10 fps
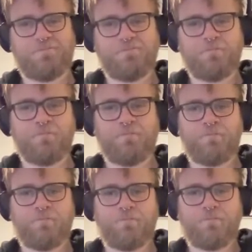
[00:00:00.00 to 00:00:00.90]

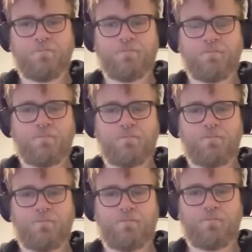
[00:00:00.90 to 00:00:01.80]

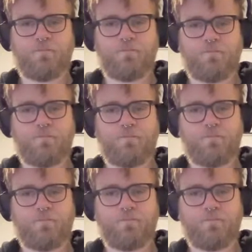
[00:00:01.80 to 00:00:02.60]
(silent)